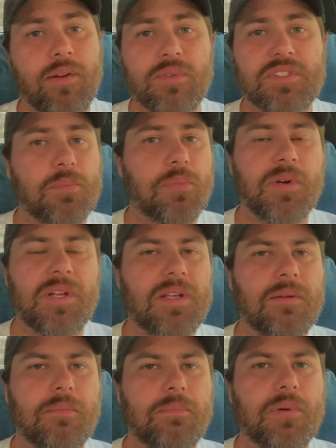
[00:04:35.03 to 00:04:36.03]
was a
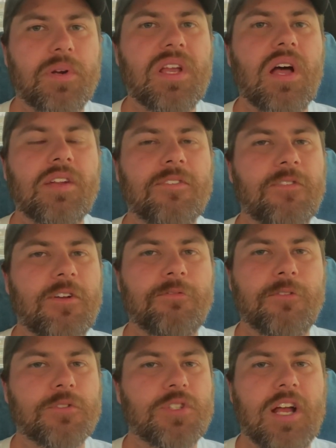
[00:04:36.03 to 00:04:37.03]
pretty
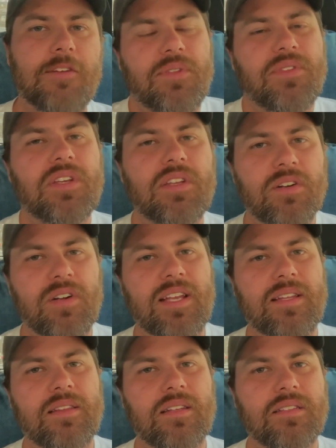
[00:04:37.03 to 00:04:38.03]
uneventful drive. Think in your
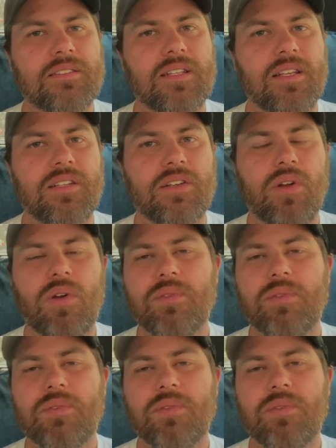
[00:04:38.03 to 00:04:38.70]
head that, you know, oh,